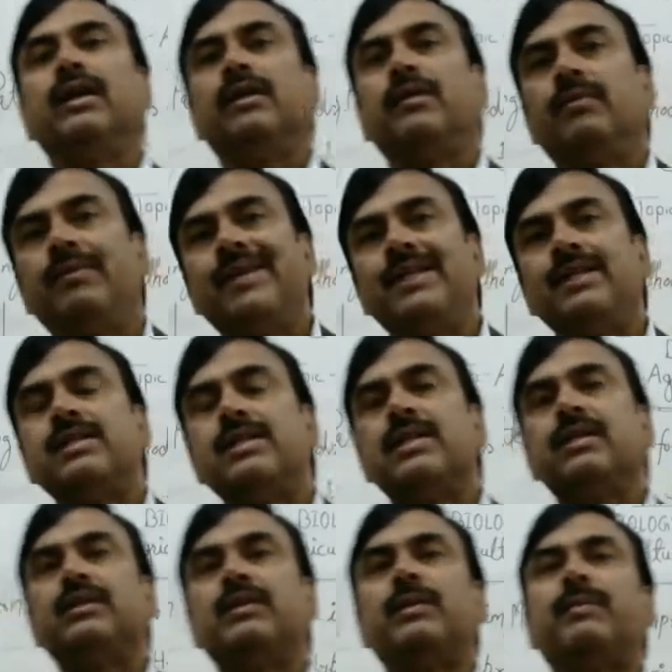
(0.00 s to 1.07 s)

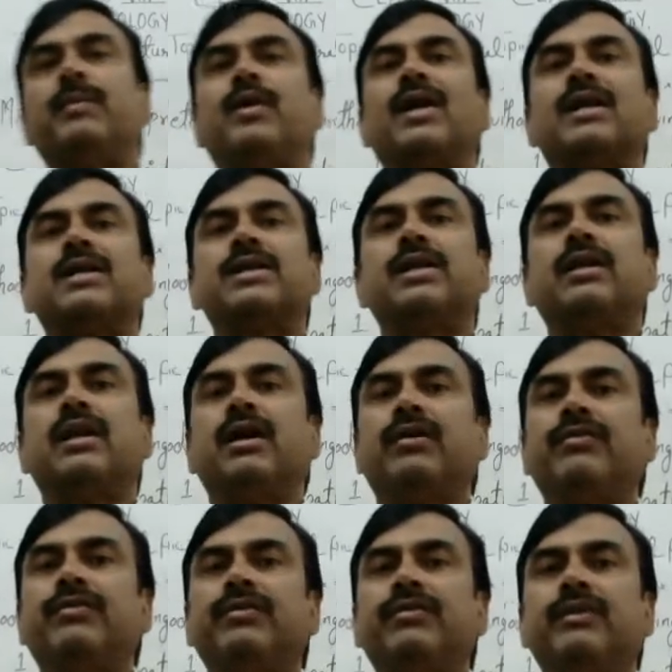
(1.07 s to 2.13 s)
means the production
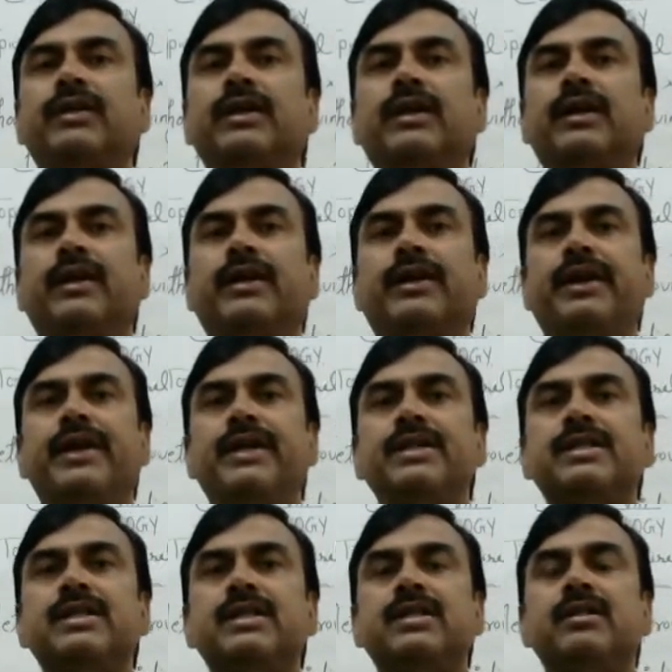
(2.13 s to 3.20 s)
of
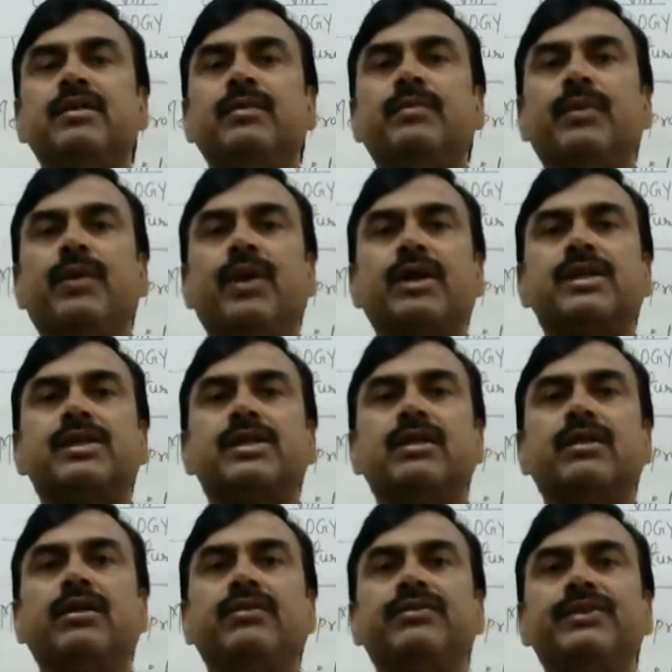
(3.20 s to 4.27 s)
grains, production
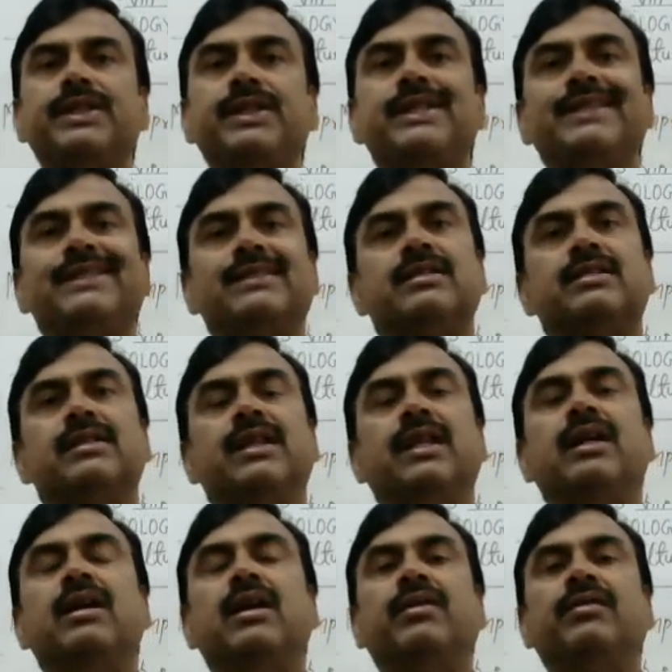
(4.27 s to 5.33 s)
of cereals
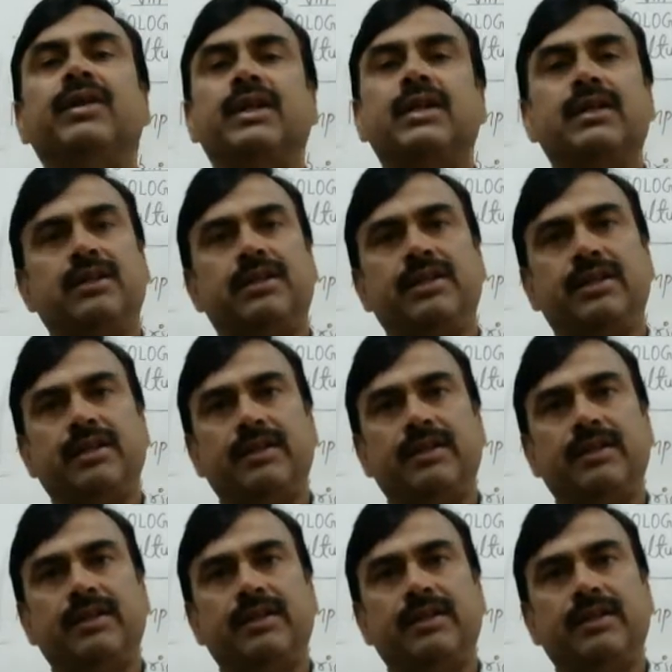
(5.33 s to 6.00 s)
in our country.